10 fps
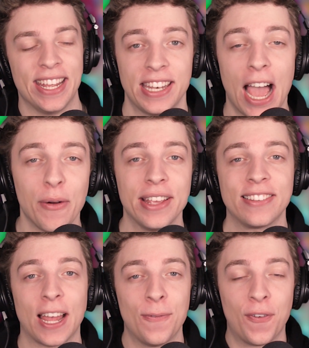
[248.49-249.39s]
Now it's
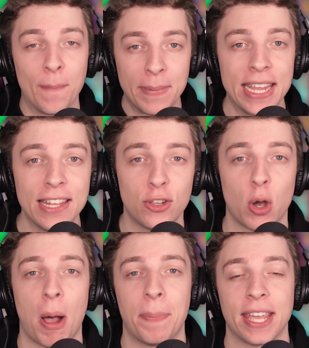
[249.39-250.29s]
time for me to go
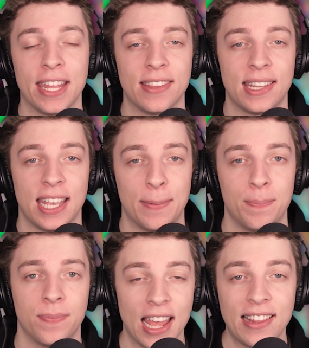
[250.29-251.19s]
up against him.
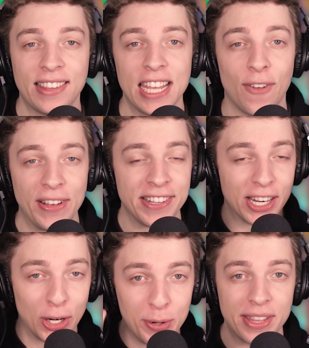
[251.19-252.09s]
Let's see if he's going to
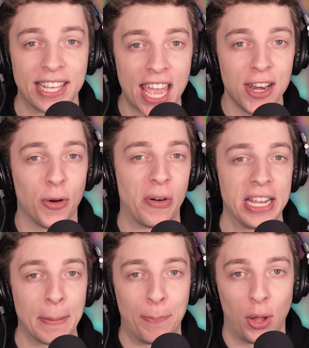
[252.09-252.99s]
lose again or he
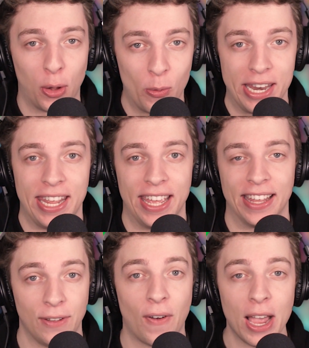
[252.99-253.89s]
can pull a win here.
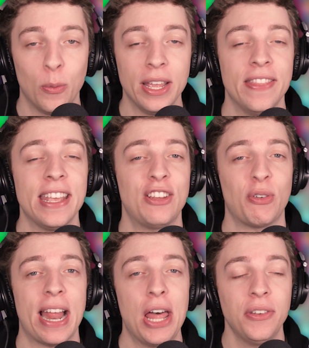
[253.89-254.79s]
If I win this
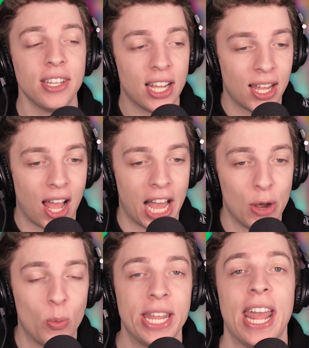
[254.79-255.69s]
round, I
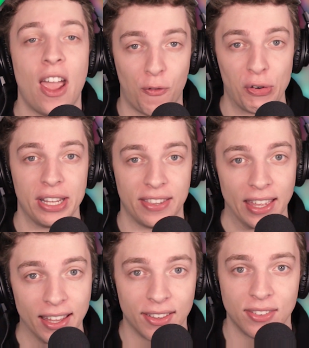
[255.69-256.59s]
win everything.